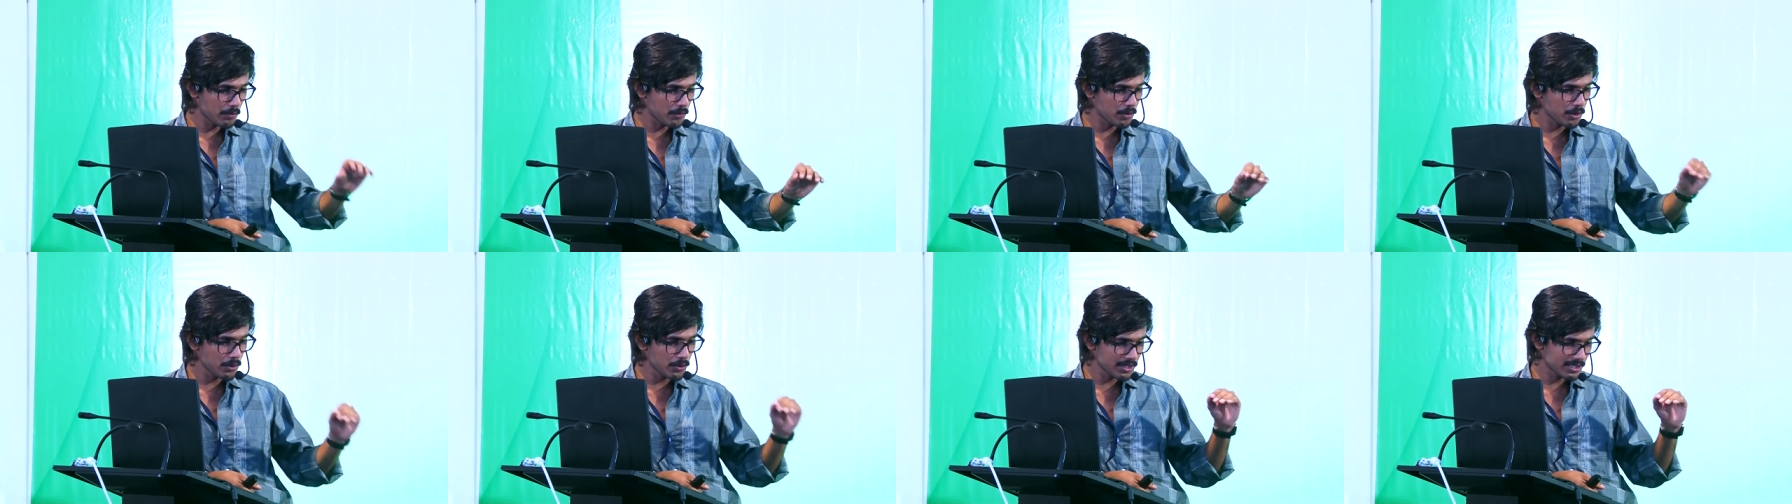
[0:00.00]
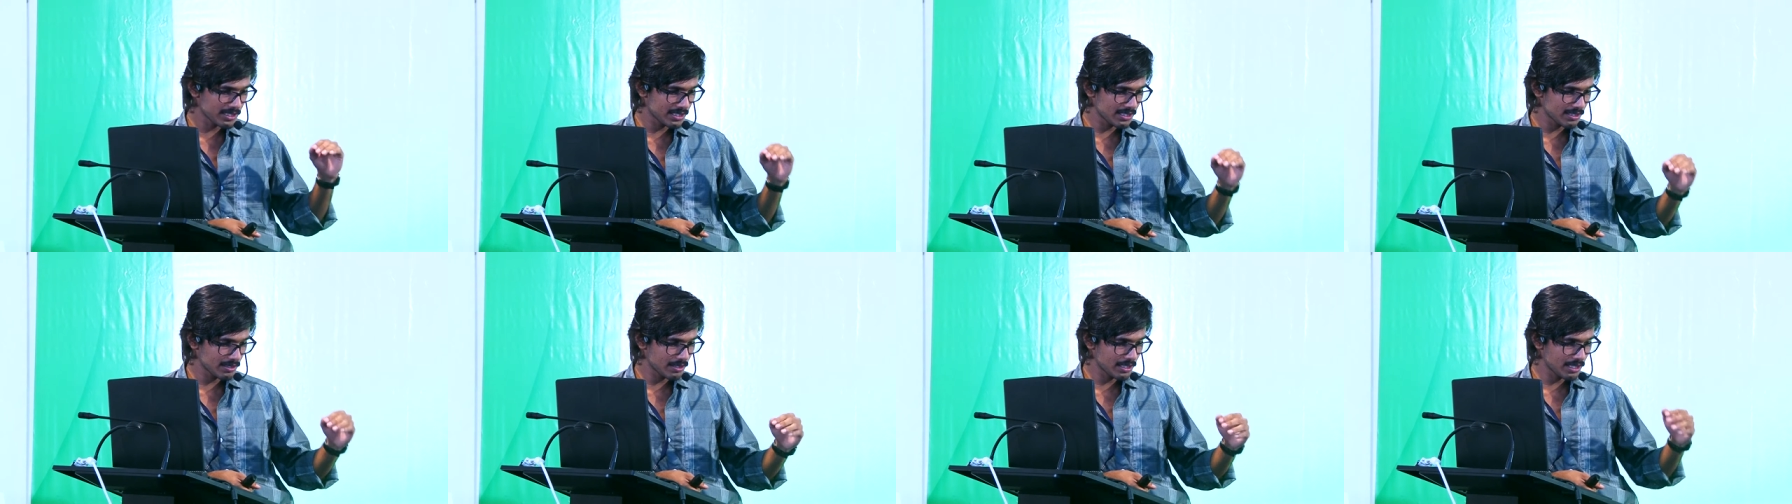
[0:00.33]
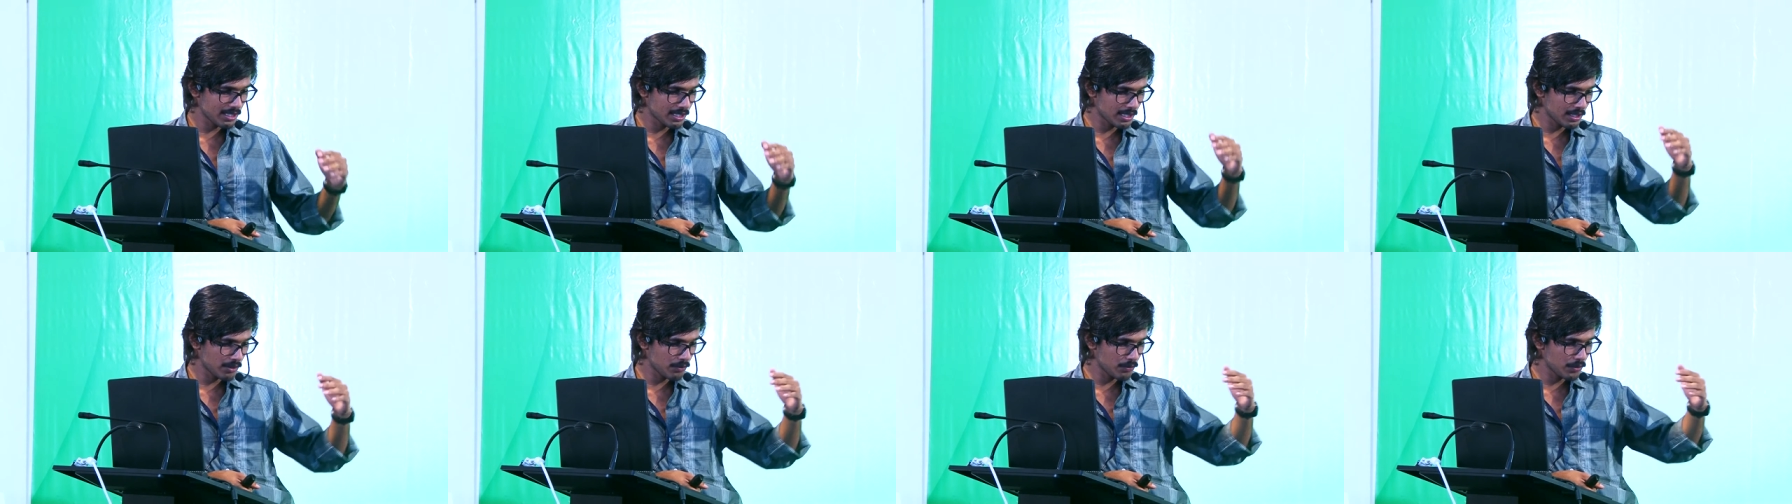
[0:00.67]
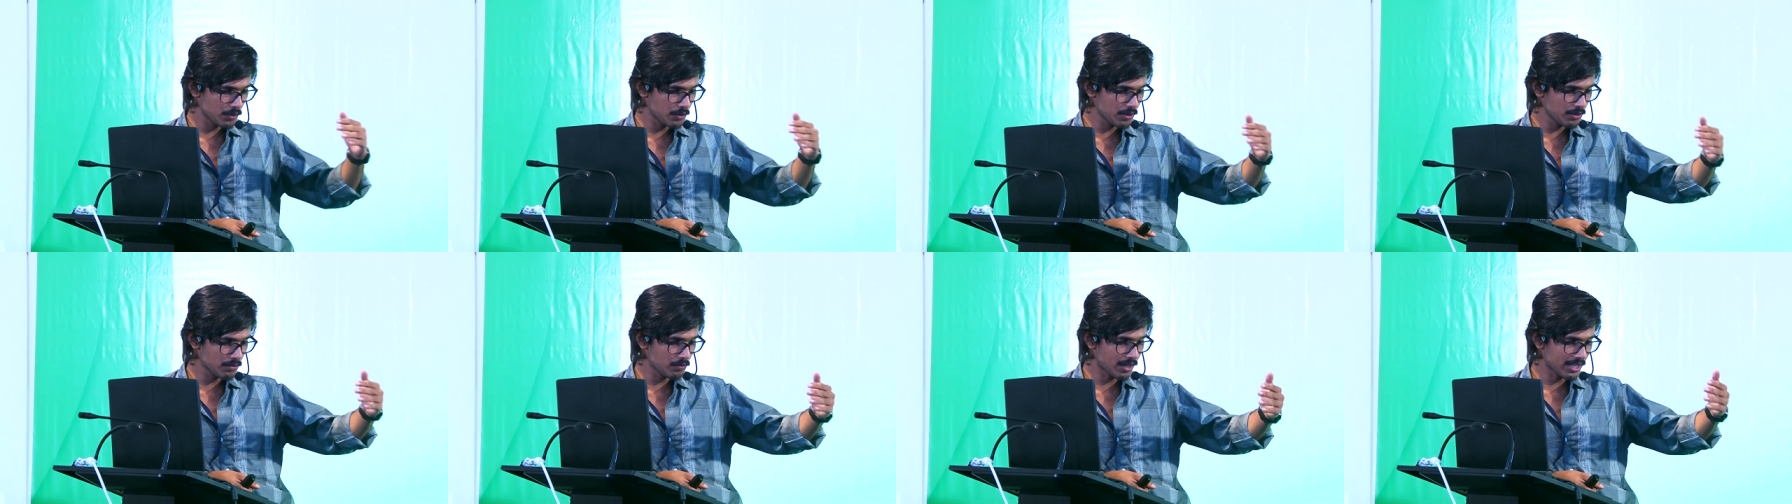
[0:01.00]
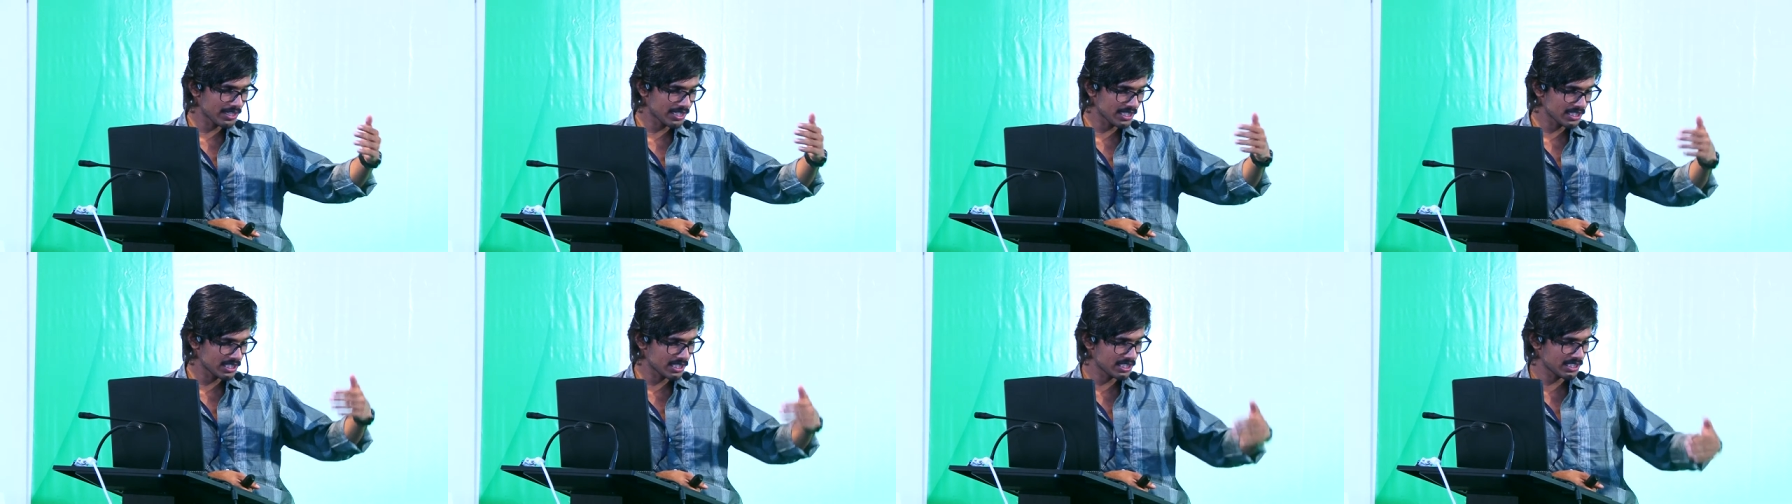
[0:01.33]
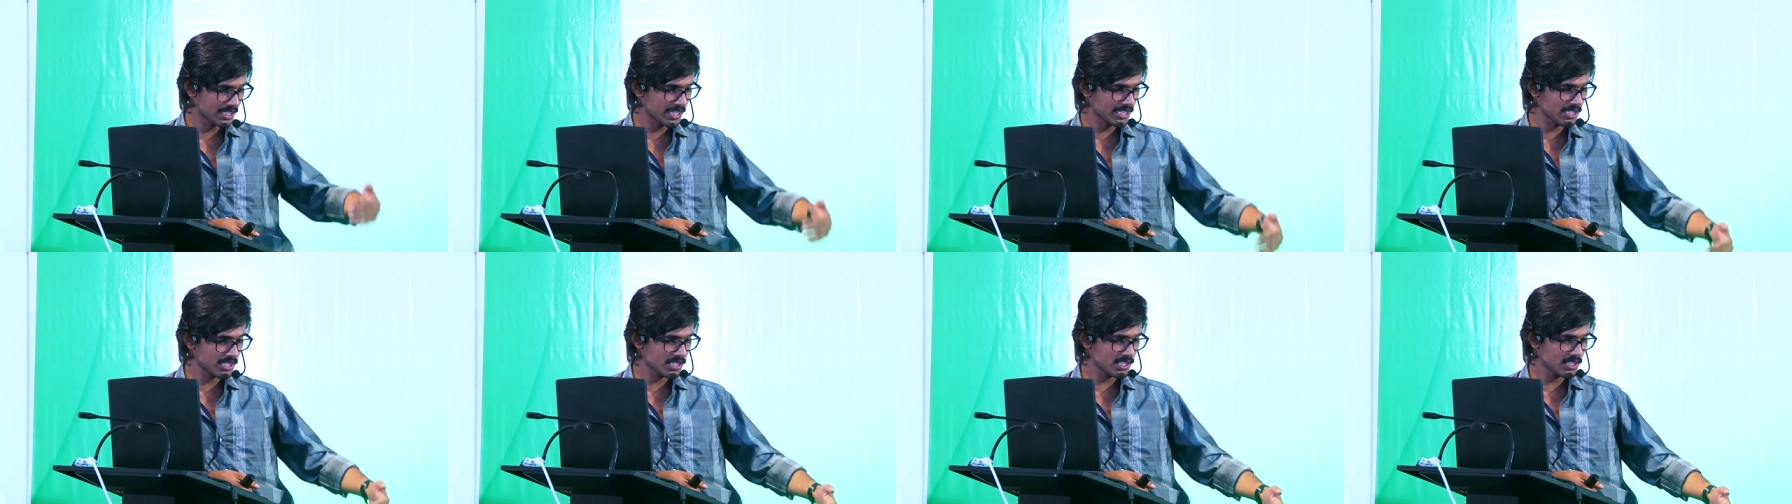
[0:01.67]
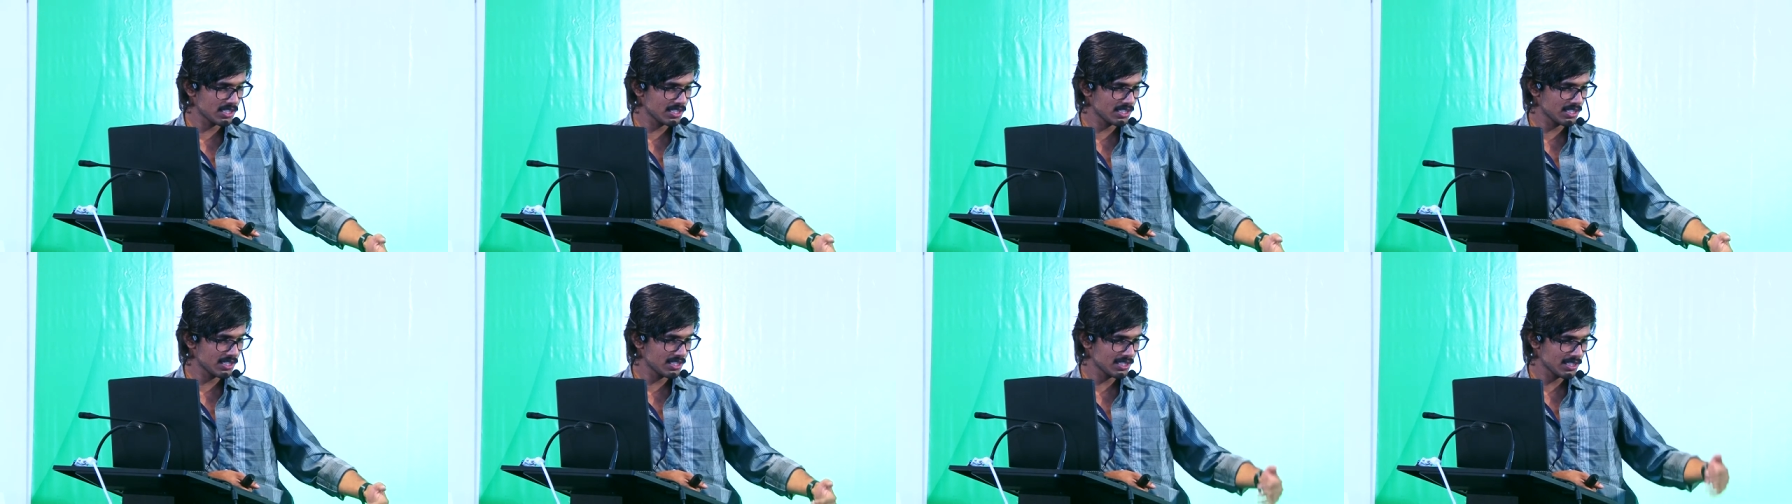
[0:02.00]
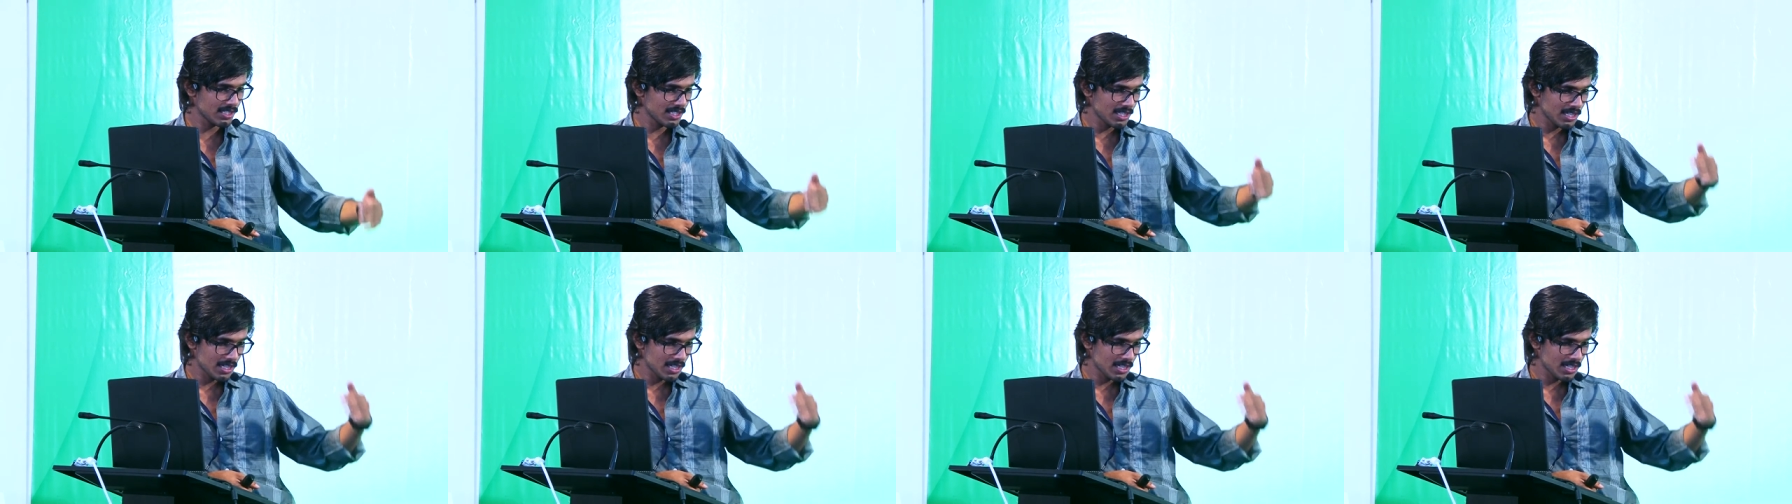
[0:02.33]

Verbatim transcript: viewing, viewing what are the changes in it.